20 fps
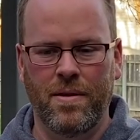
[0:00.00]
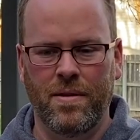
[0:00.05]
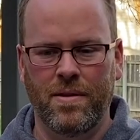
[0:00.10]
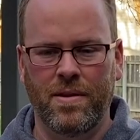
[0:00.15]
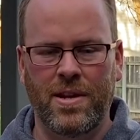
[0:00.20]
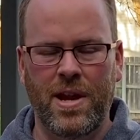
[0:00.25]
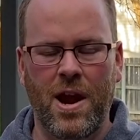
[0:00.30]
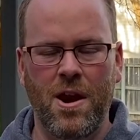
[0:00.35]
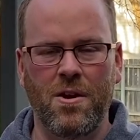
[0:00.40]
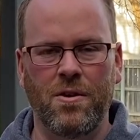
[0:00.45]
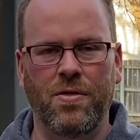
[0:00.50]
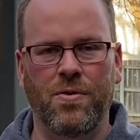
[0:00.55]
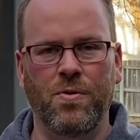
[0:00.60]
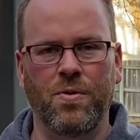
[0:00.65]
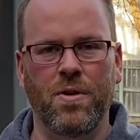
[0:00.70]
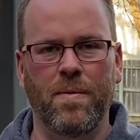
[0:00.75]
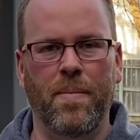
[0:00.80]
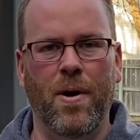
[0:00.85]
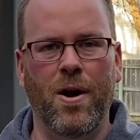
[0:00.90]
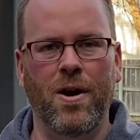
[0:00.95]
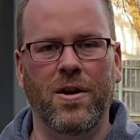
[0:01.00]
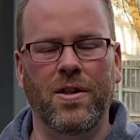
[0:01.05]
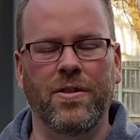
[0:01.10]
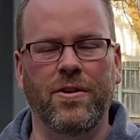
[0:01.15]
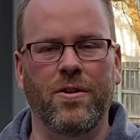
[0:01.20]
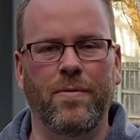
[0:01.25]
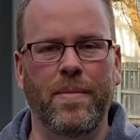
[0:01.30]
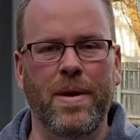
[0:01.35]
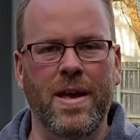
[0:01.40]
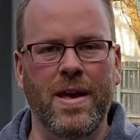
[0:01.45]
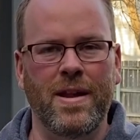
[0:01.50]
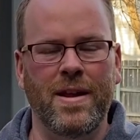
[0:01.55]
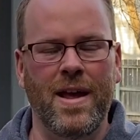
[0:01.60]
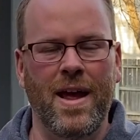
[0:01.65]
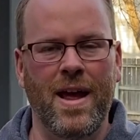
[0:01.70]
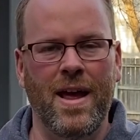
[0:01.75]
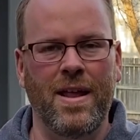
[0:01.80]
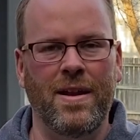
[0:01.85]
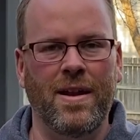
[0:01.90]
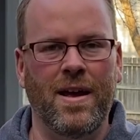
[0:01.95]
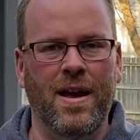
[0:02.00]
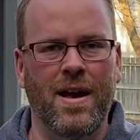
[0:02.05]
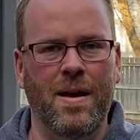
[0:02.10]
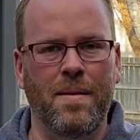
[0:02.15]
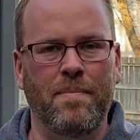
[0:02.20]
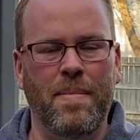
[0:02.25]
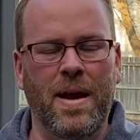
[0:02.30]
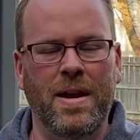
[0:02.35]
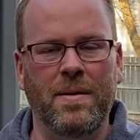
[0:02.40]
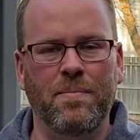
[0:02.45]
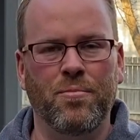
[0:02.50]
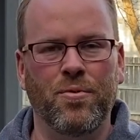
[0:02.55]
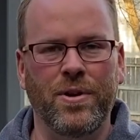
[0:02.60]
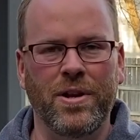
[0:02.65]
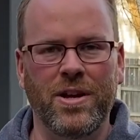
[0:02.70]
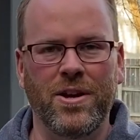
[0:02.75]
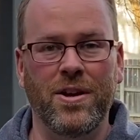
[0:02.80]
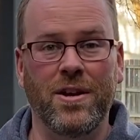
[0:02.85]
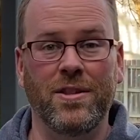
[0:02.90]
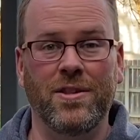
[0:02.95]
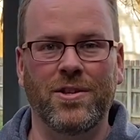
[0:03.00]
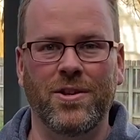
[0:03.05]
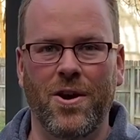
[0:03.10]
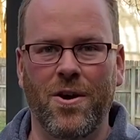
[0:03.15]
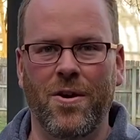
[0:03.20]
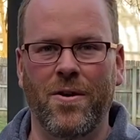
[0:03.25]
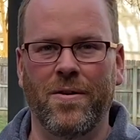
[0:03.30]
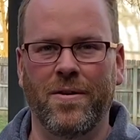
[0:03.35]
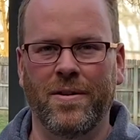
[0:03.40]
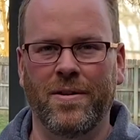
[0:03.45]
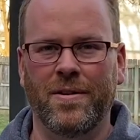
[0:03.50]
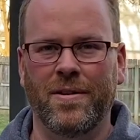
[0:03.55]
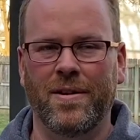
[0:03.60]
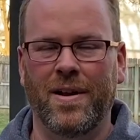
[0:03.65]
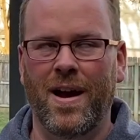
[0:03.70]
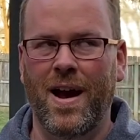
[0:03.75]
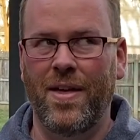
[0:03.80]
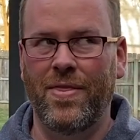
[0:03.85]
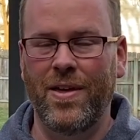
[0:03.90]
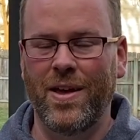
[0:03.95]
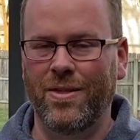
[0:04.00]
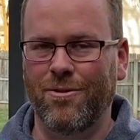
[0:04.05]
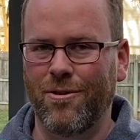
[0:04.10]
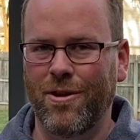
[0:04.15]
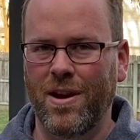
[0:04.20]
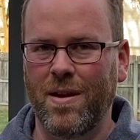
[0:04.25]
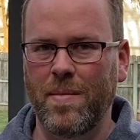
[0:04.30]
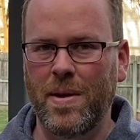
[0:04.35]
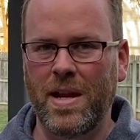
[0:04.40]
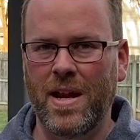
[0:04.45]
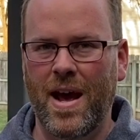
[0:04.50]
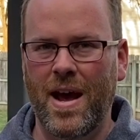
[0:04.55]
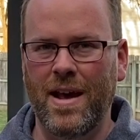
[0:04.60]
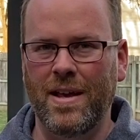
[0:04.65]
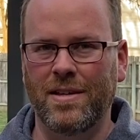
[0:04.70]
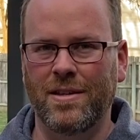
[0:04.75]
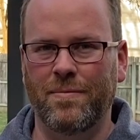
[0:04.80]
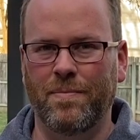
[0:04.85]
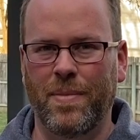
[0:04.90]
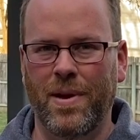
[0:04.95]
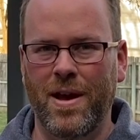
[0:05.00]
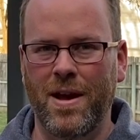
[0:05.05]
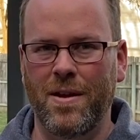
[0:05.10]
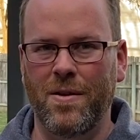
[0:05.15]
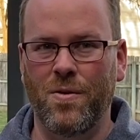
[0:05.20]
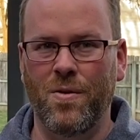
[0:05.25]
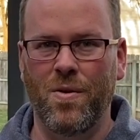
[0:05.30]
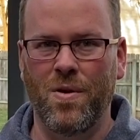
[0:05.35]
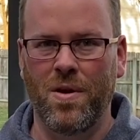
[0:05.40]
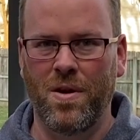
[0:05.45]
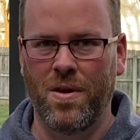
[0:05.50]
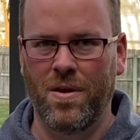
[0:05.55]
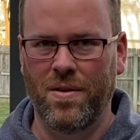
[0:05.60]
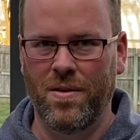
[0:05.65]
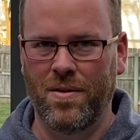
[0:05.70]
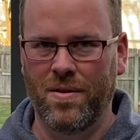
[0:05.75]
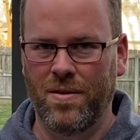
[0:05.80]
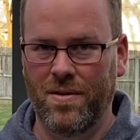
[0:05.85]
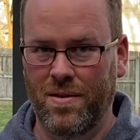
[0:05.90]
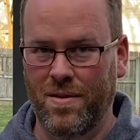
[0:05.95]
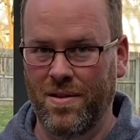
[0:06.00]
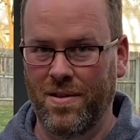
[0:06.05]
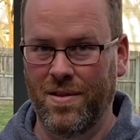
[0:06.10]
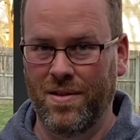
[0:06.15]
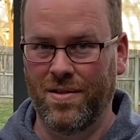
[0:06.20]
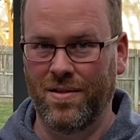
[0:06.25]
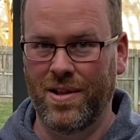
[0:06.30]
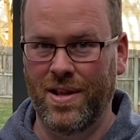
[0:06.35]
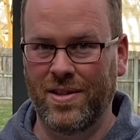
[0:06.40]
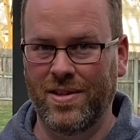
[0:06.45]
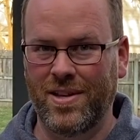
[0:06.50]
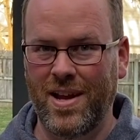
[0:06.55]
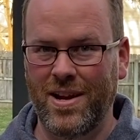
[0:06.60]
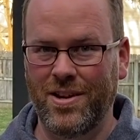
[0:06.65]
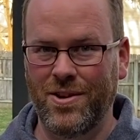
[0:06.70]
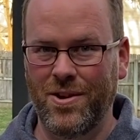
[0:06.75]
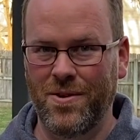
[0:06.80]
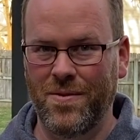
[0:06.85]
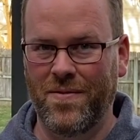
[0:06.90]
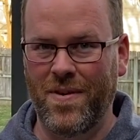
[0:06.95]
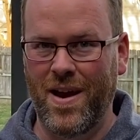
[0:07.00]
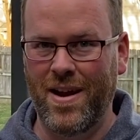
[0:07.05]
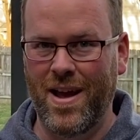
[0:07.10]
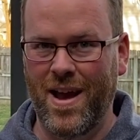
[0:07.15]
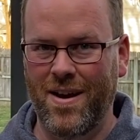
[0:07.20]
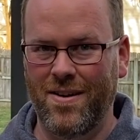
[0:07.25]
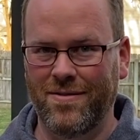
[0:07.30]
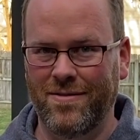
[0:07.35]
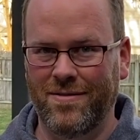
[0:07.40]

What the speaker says: tearing through the bark a little bit and bending pretty good. So I think they're going to be nice, but let's stay tuned to find out.